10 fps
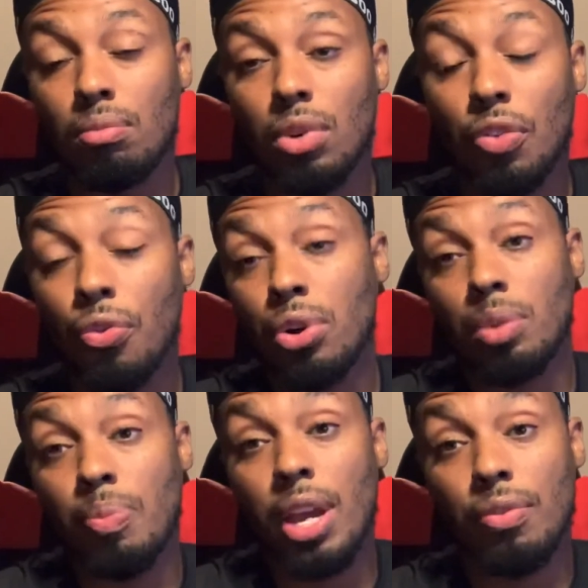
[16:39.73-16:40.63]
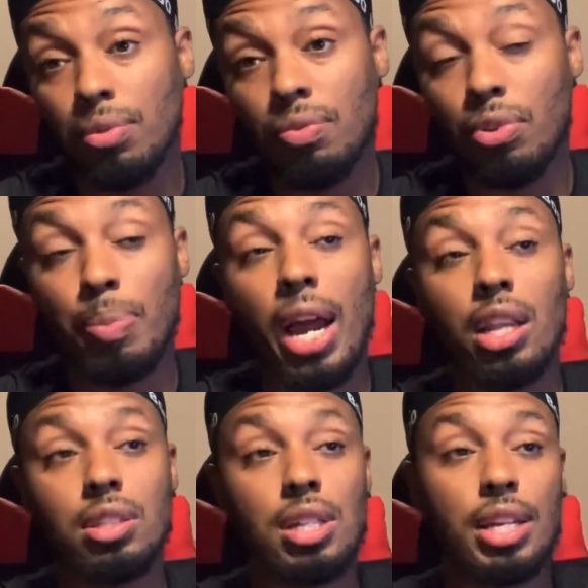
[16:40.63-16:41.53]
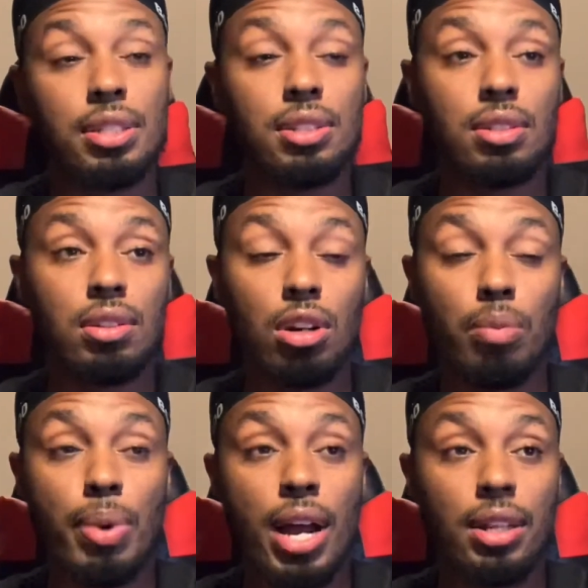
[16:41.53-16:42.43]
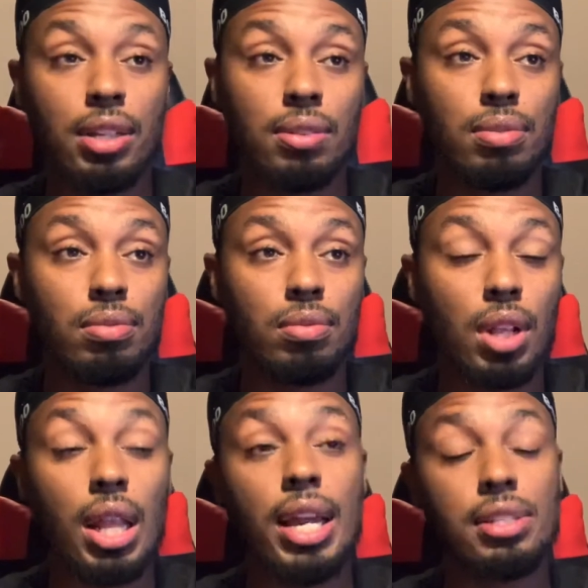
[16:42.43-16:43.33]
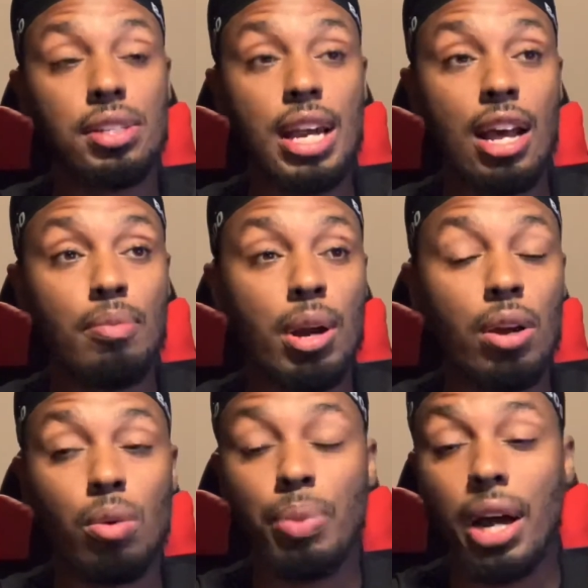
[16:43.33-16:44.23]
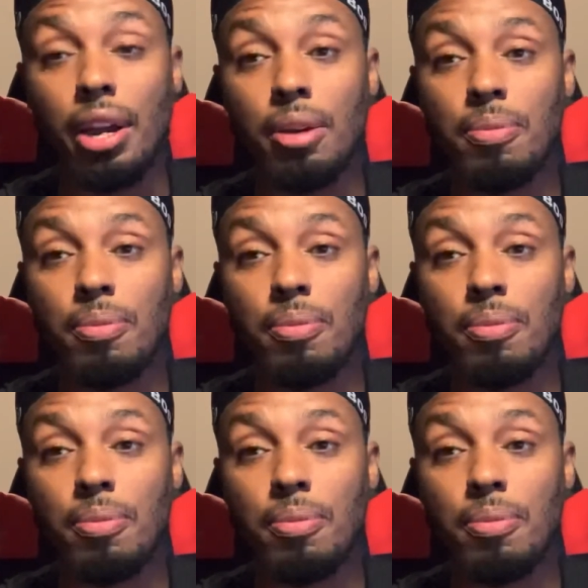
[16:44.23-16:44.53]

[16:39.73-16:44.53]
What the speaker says: afford to pay for pilot's license or pilot classes out of my own pocket.